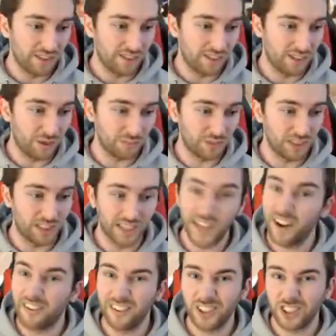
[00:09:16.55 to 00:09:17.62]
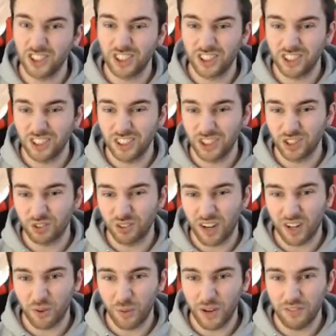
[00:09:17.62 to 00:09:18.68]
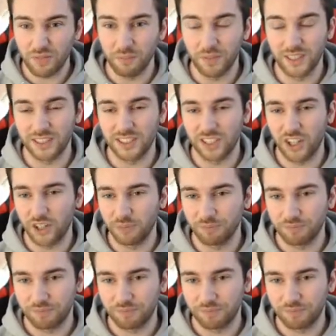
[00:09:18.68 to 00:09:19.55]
dumped it there, and just and just ran away from it. So,